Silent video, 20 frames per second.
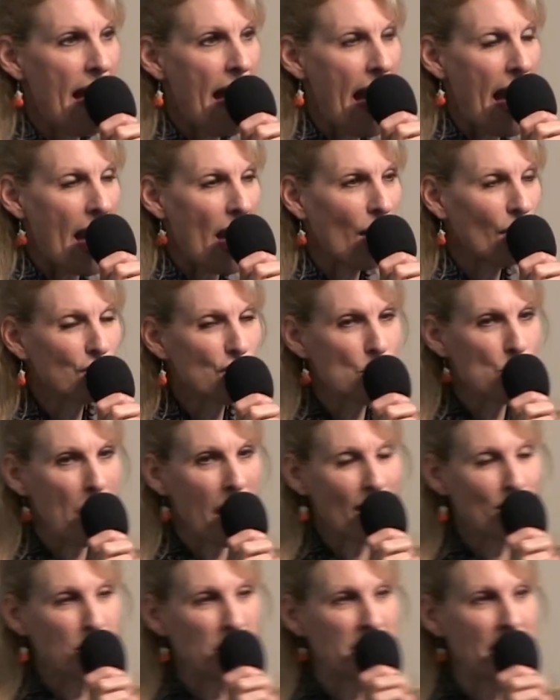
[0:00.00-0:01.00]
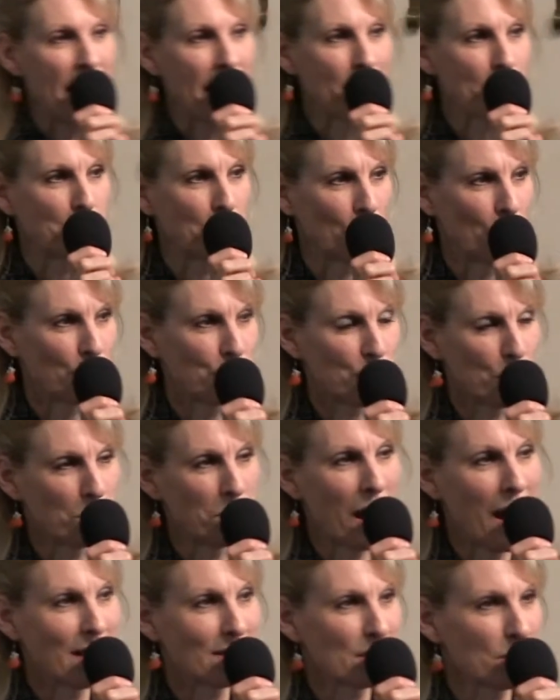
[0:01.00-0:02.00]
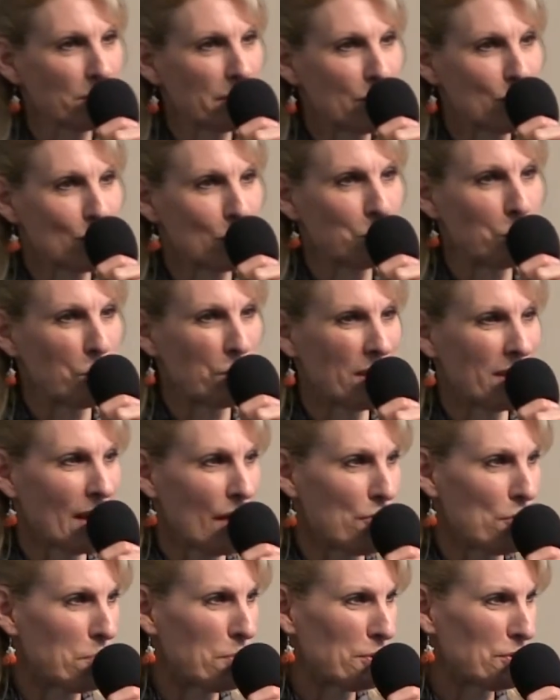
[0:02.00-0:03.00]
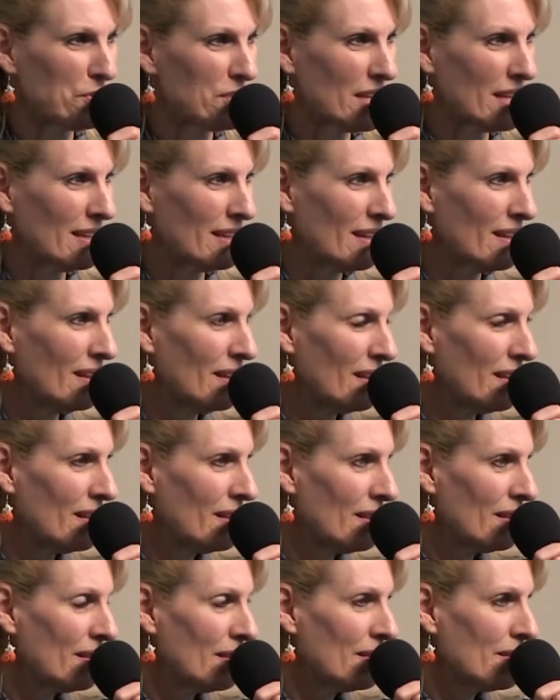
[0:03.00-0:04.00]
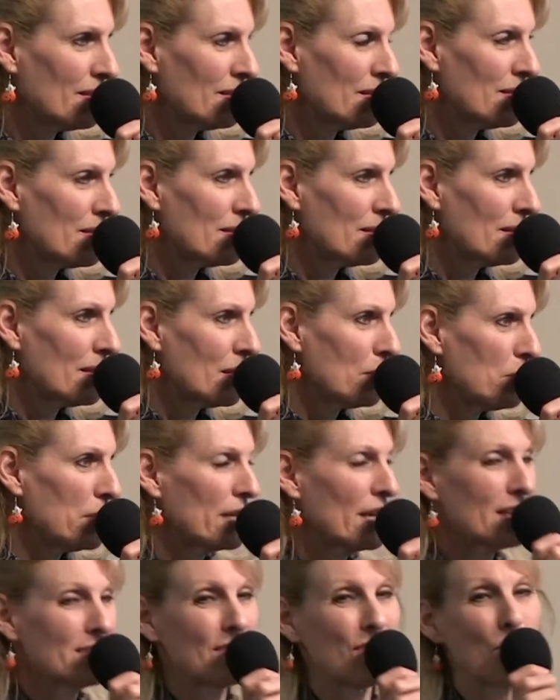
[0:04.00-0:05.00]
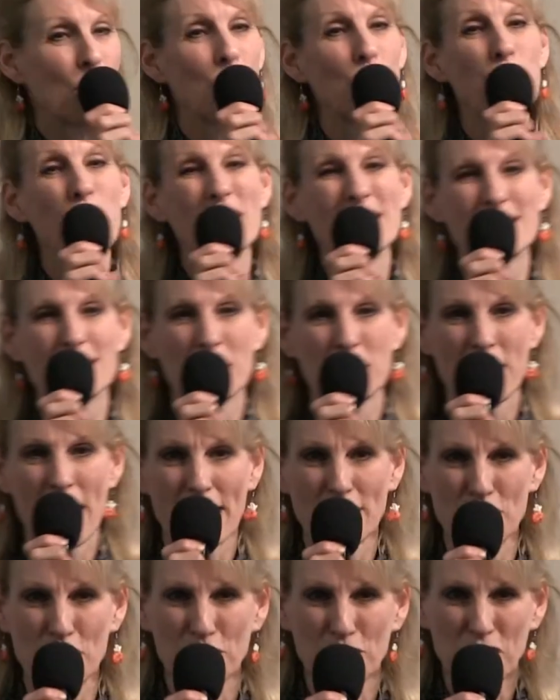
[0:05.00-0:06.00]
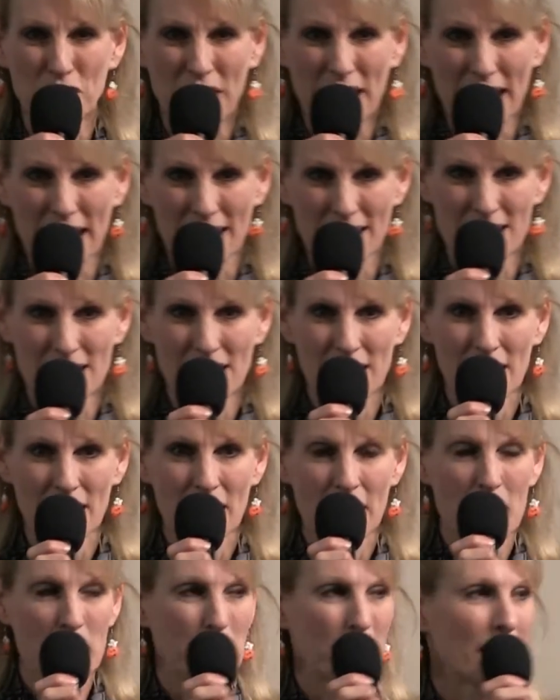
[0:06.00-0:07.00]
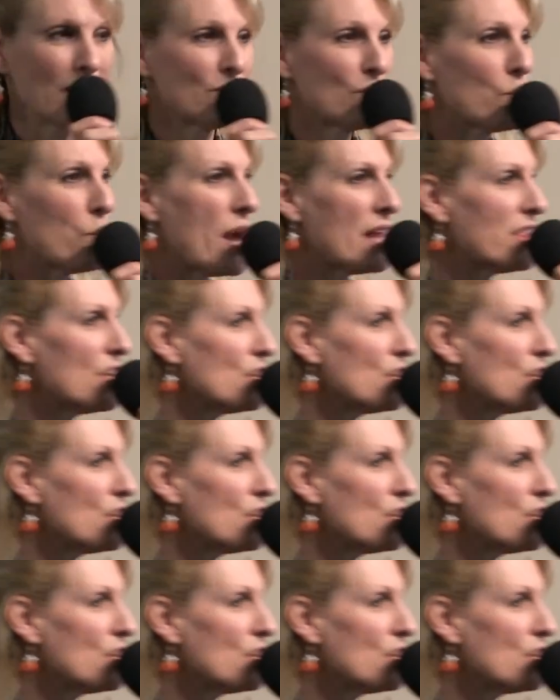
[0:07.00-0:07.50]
how you have been able to possibly support another person because of the wisdom that you've gleaned, because of the way